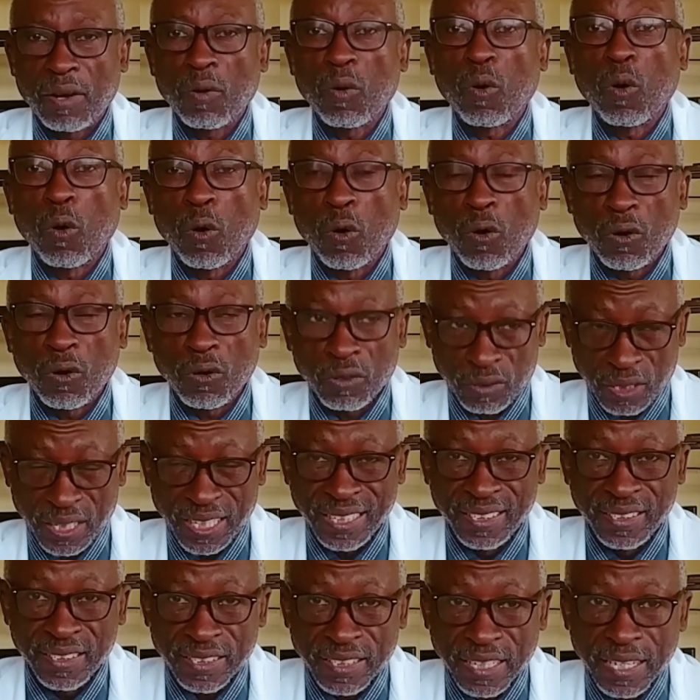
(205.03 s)
or
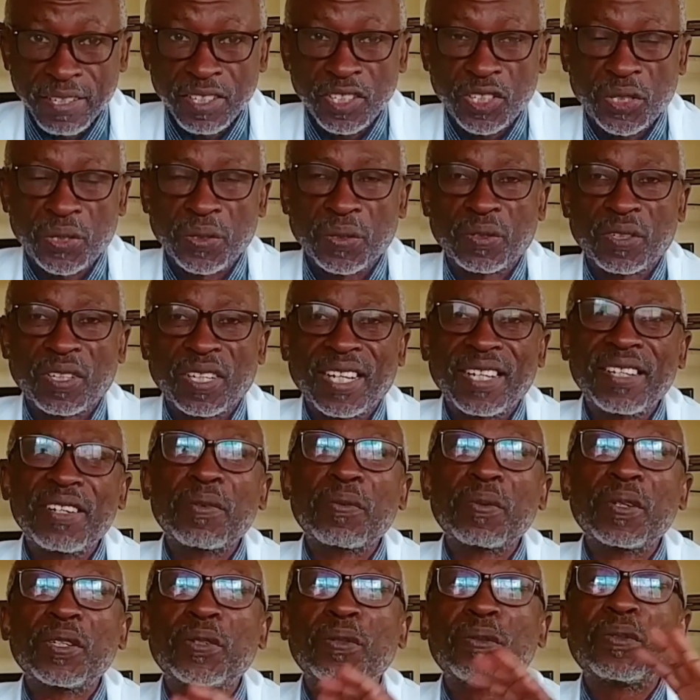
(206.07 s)
essential, and
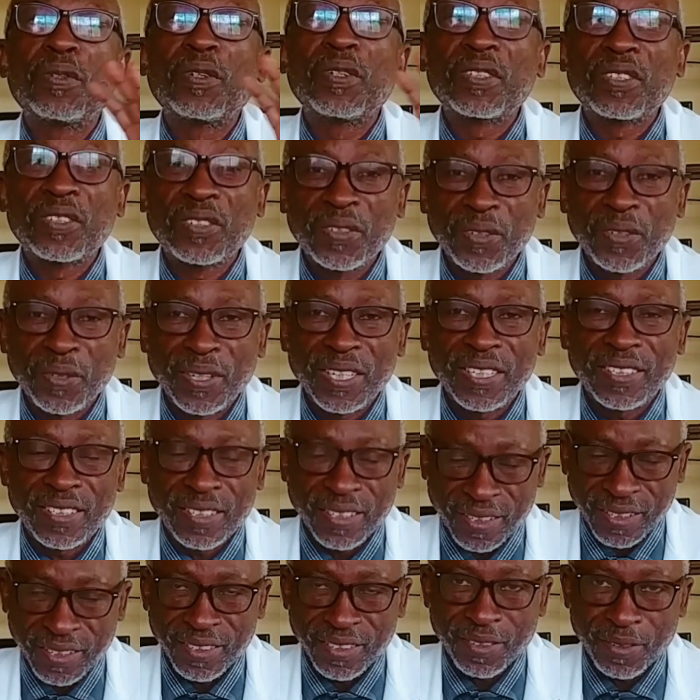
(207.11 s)
we do not know what
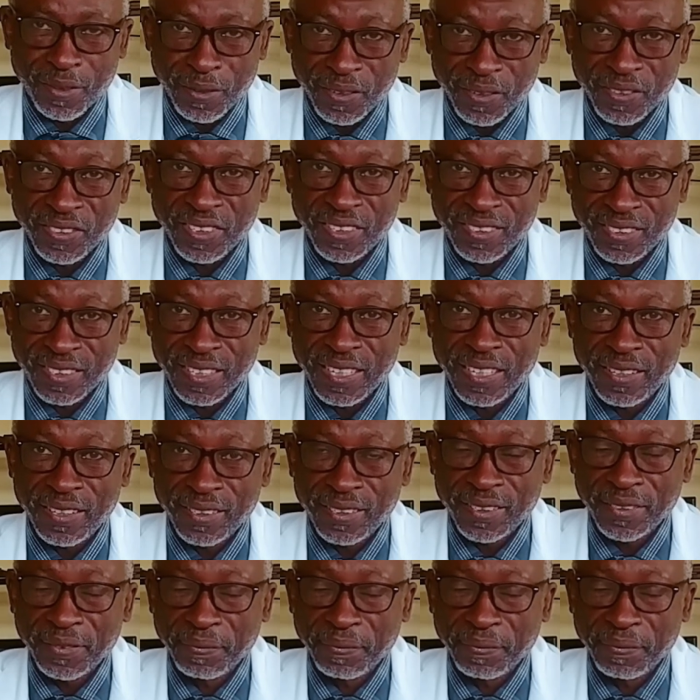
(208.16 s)
really causes that.